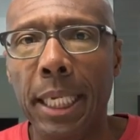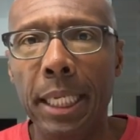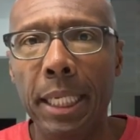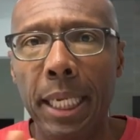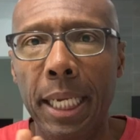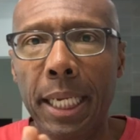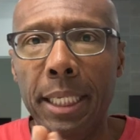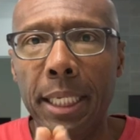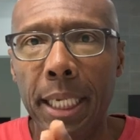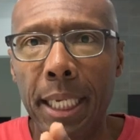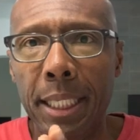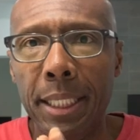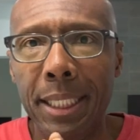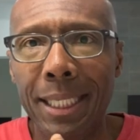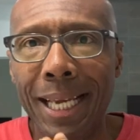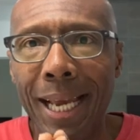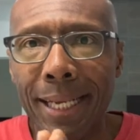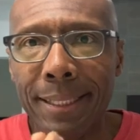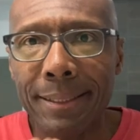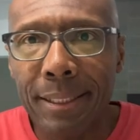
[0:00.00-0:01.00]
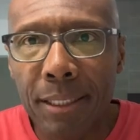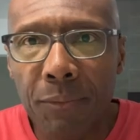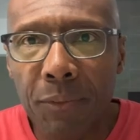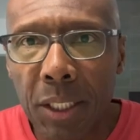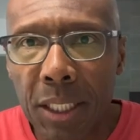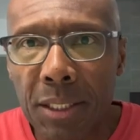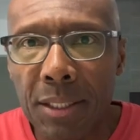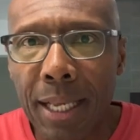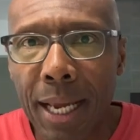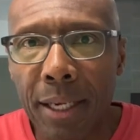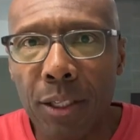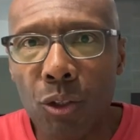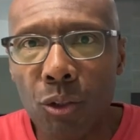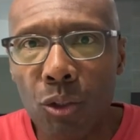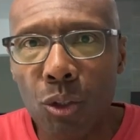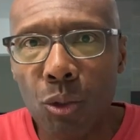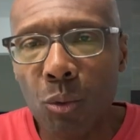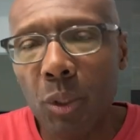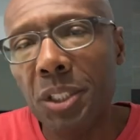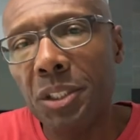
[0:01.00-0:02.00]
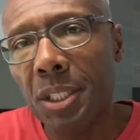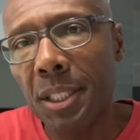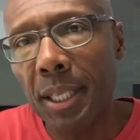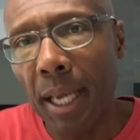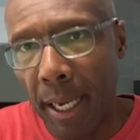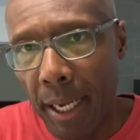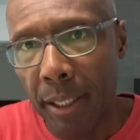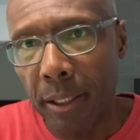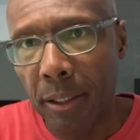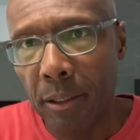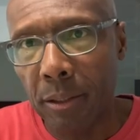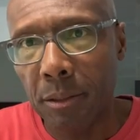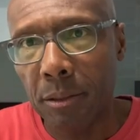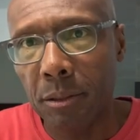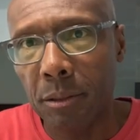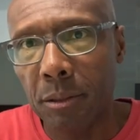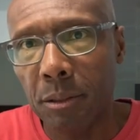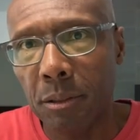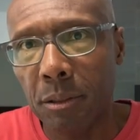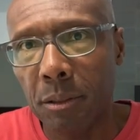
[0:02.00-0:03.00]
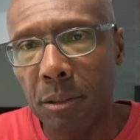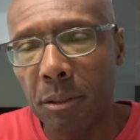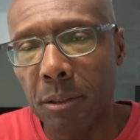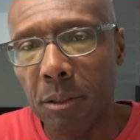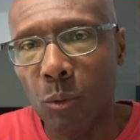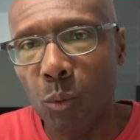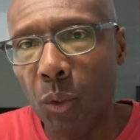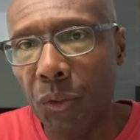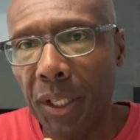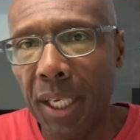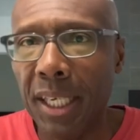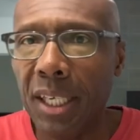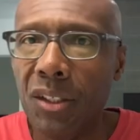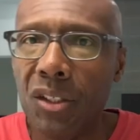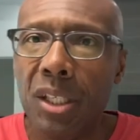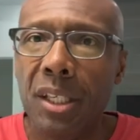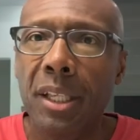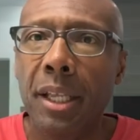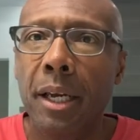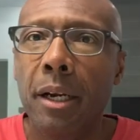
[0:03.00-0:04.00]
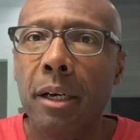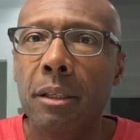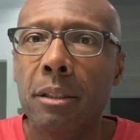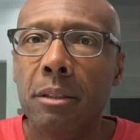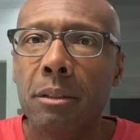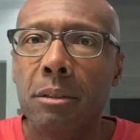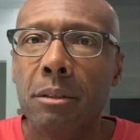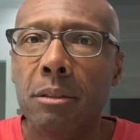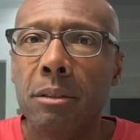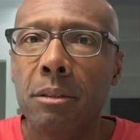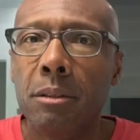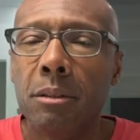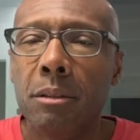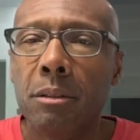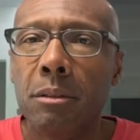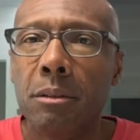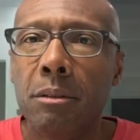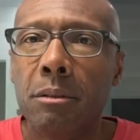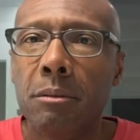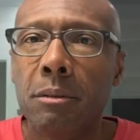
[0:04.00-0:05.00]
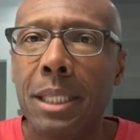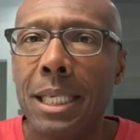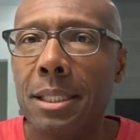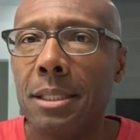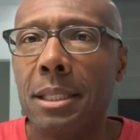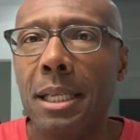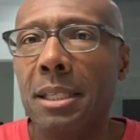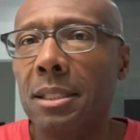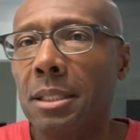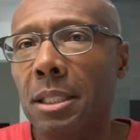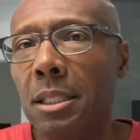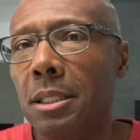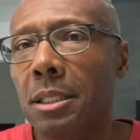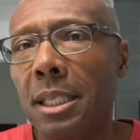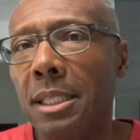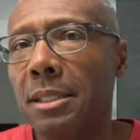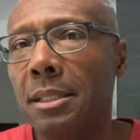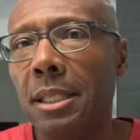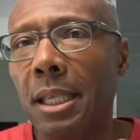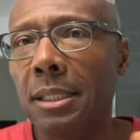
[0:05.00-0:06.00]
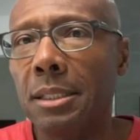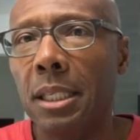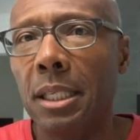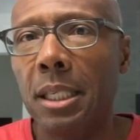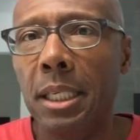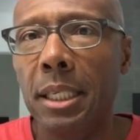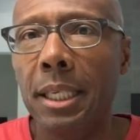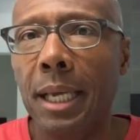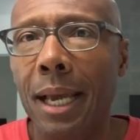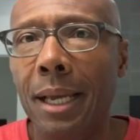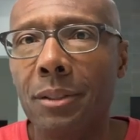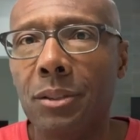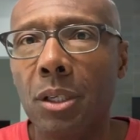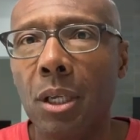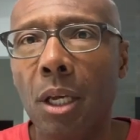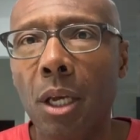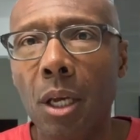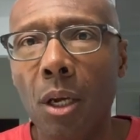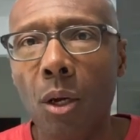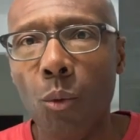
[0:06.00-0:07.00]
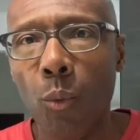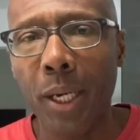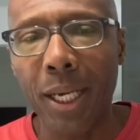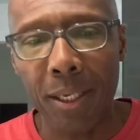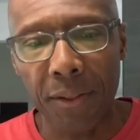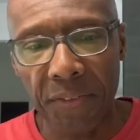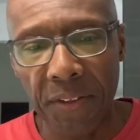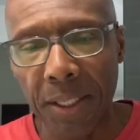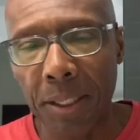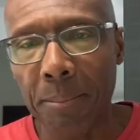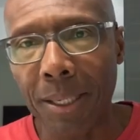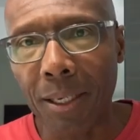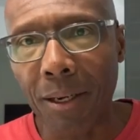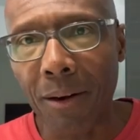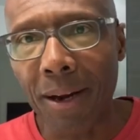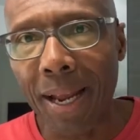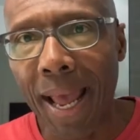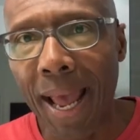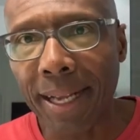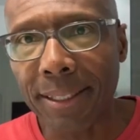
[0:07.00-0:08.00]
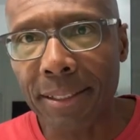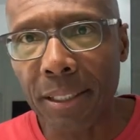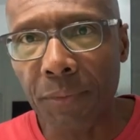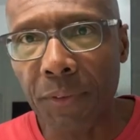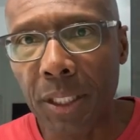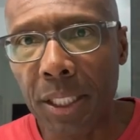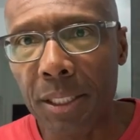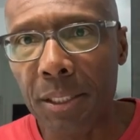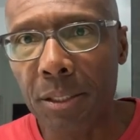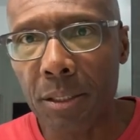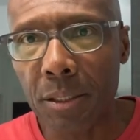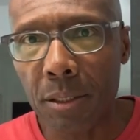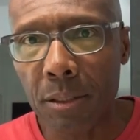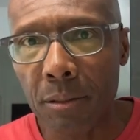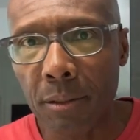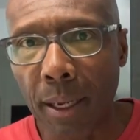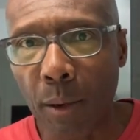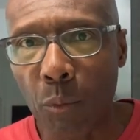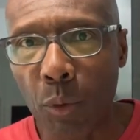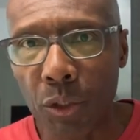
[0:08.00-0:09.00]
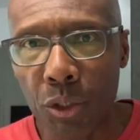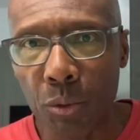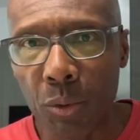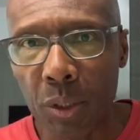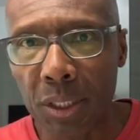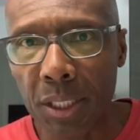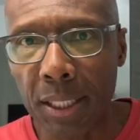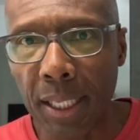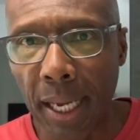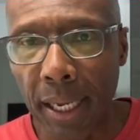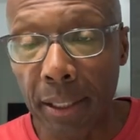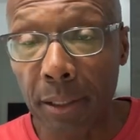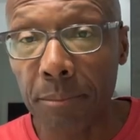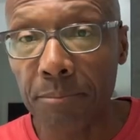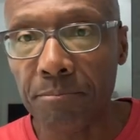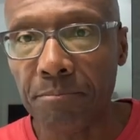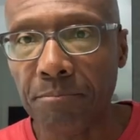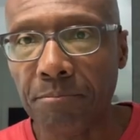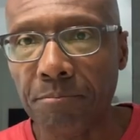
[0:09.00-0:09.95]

In the activities that you're doing today, will they get you there? That's the key, guys. We got to think about our activities that we're doing today,